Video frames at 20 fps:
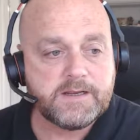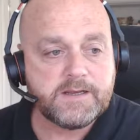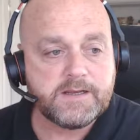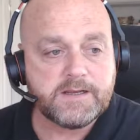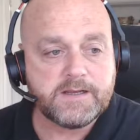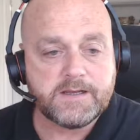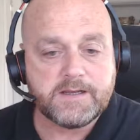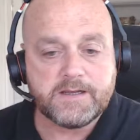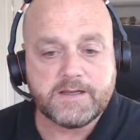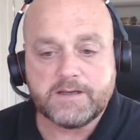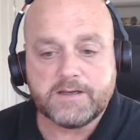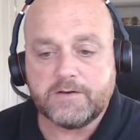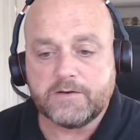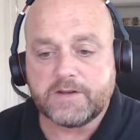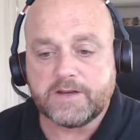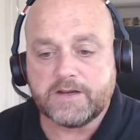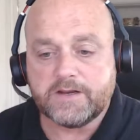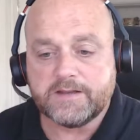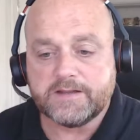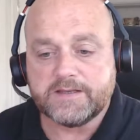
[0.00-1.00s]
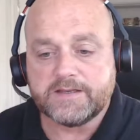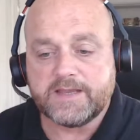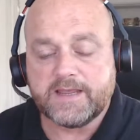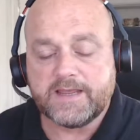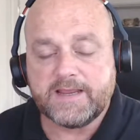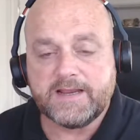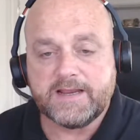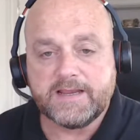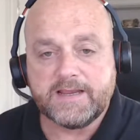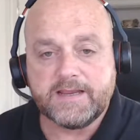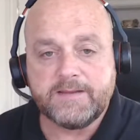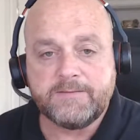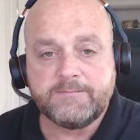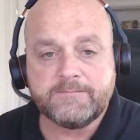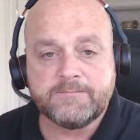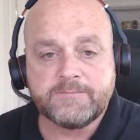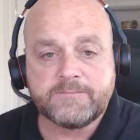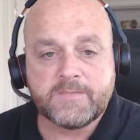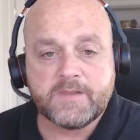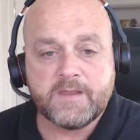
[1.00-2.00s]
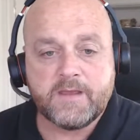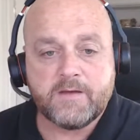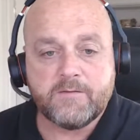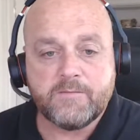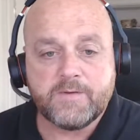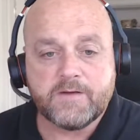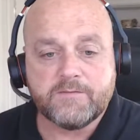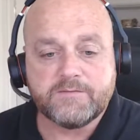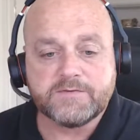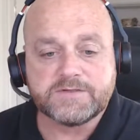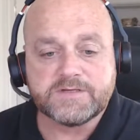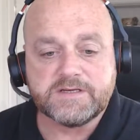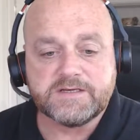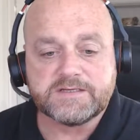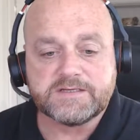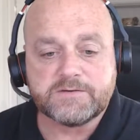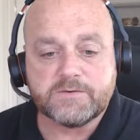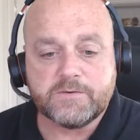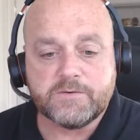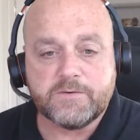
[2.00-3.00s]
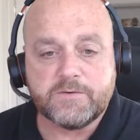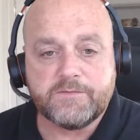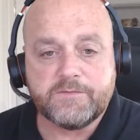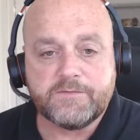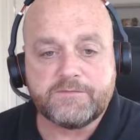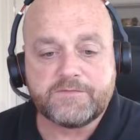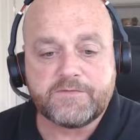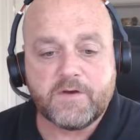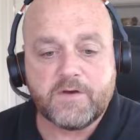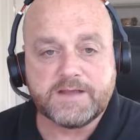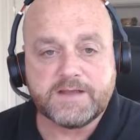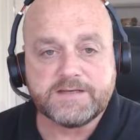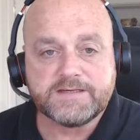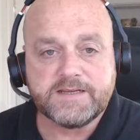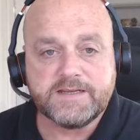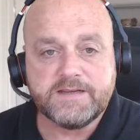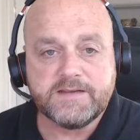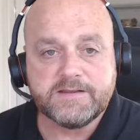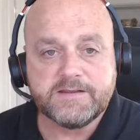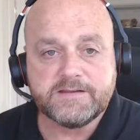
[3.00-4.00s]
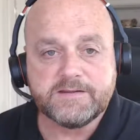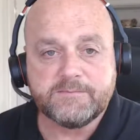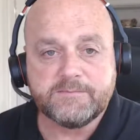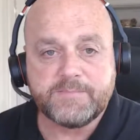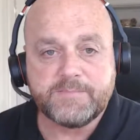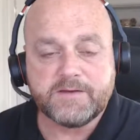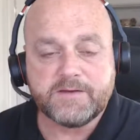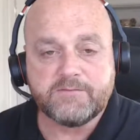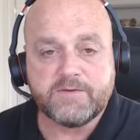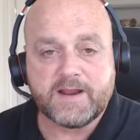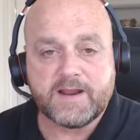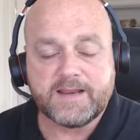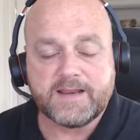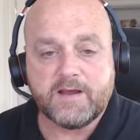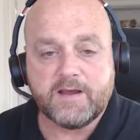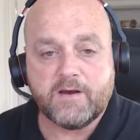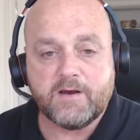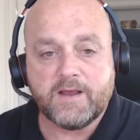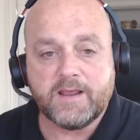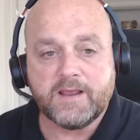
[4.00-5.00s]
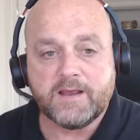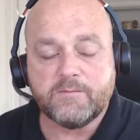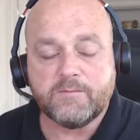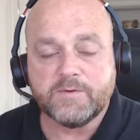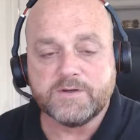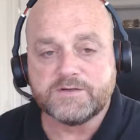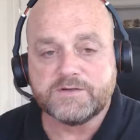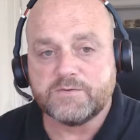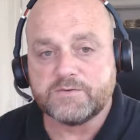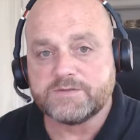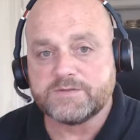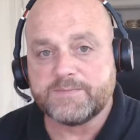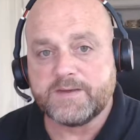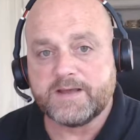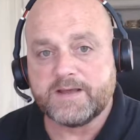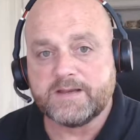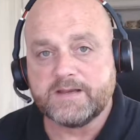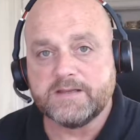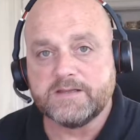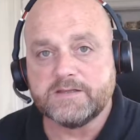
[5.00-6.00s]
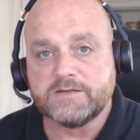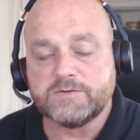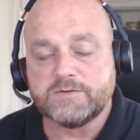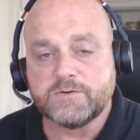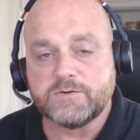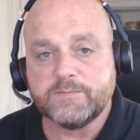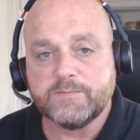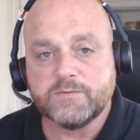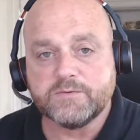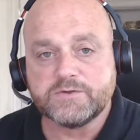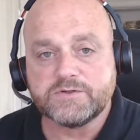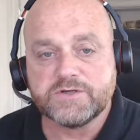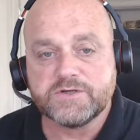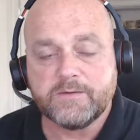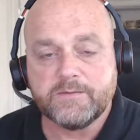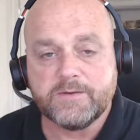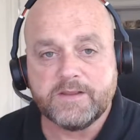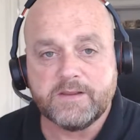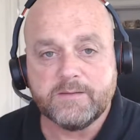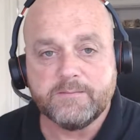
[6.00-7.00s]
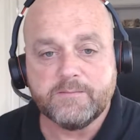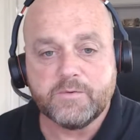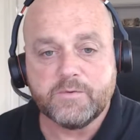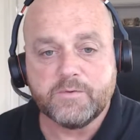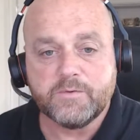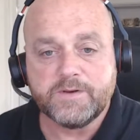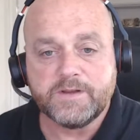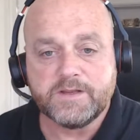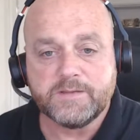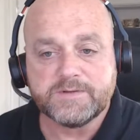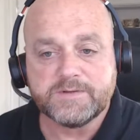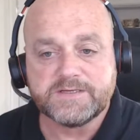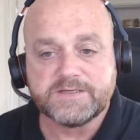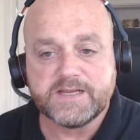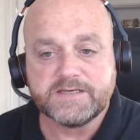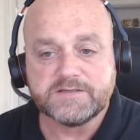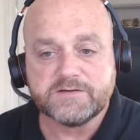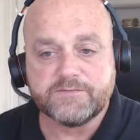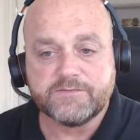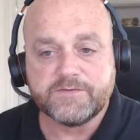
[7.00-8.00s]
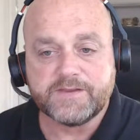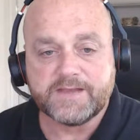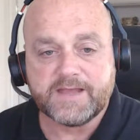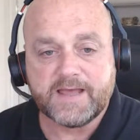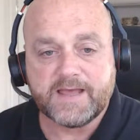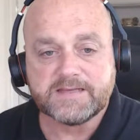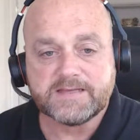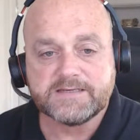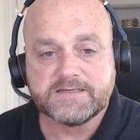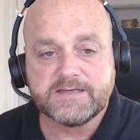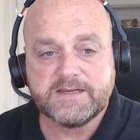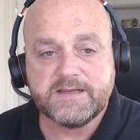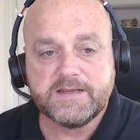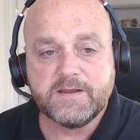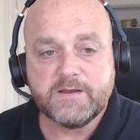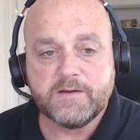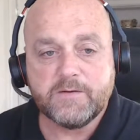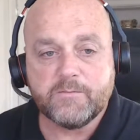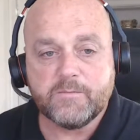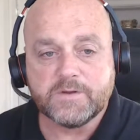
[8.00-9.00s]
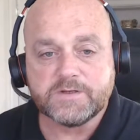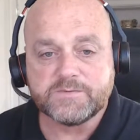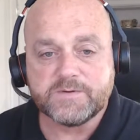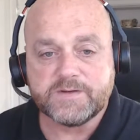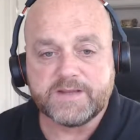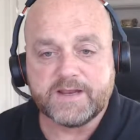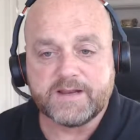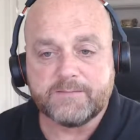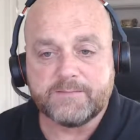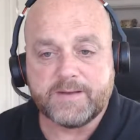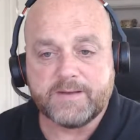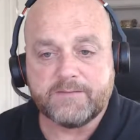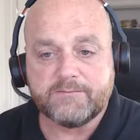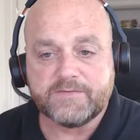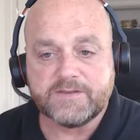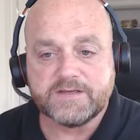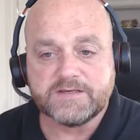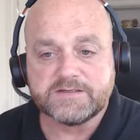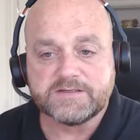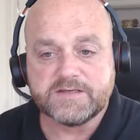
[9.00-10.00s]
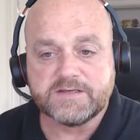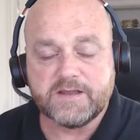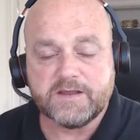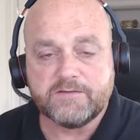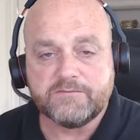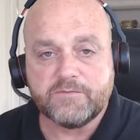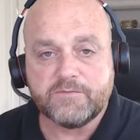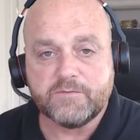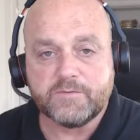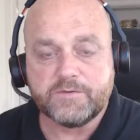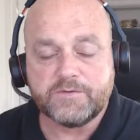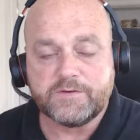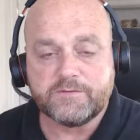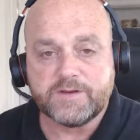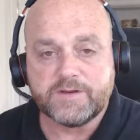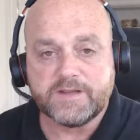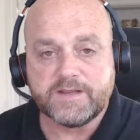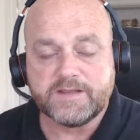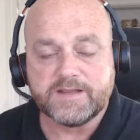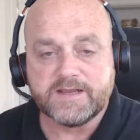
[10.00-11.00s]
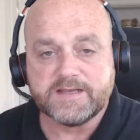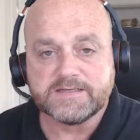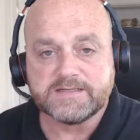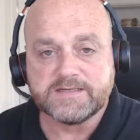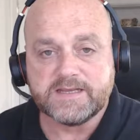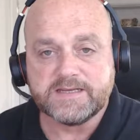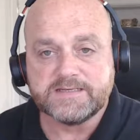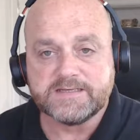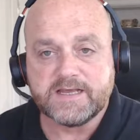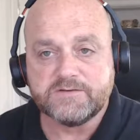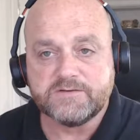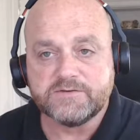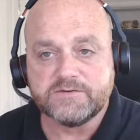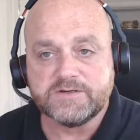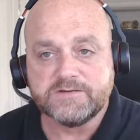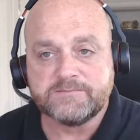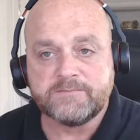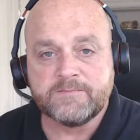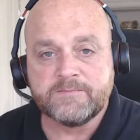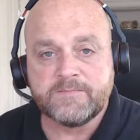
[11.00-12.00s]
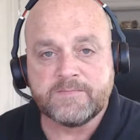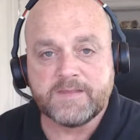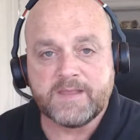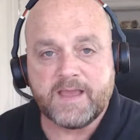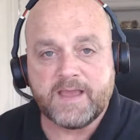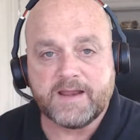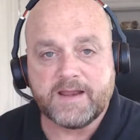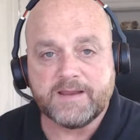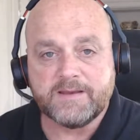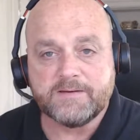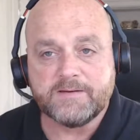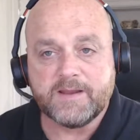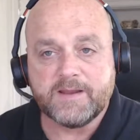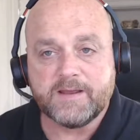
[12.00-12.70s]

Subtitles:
Looking at the daily, we obviously saw Friday the big rally higher. We talked about it in the Talking Bull show in the morning, the potential for that once we get above this 43,800, and it